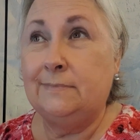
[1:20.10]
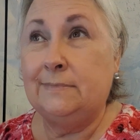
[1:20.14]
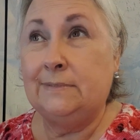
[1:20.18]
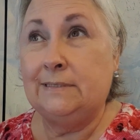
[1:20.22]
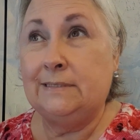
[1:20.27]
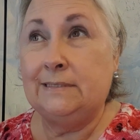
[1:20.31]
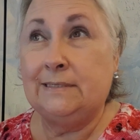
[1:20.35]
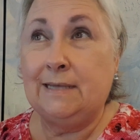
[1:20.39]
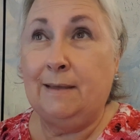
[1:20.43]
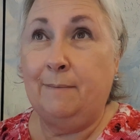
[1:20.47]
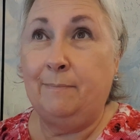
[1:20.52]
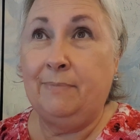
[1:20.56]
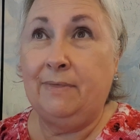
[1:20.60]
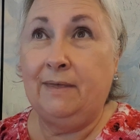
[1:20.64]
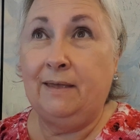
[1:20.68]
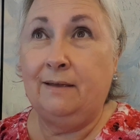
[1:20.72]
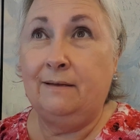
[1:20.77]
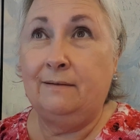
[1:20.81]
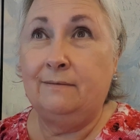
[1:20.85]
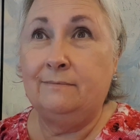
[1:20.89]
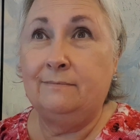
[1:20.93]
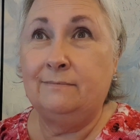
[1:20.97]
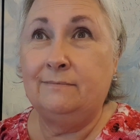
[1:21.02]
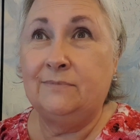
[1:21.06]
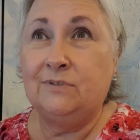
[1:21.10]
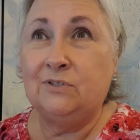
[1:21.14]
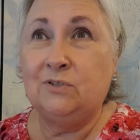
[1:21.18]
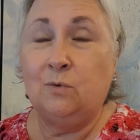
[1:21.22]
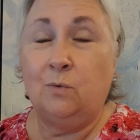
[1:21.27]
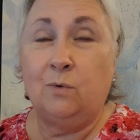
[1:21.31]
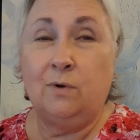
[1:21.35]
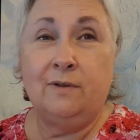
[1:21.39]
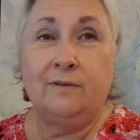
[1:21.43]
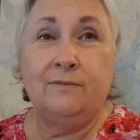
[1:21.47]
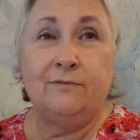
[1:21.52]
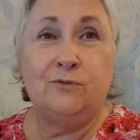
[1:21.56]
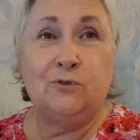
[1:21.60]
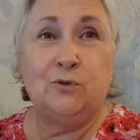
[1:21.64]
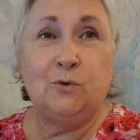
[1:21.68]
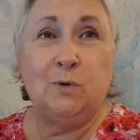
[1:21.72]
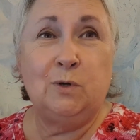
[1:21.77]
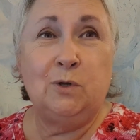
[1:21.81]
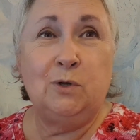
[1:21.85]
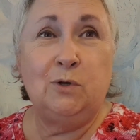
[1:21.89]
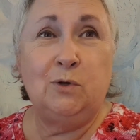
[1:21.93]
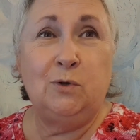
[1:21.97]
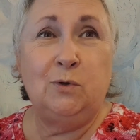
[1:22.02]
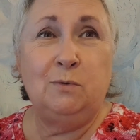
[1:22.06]
something sort of
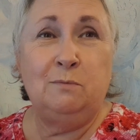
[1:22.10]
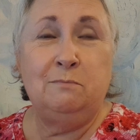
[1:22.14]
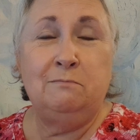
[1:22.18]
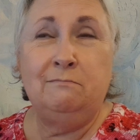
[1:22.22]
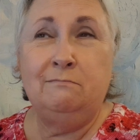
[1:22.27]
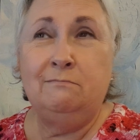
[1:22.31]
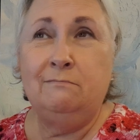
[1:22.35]
true,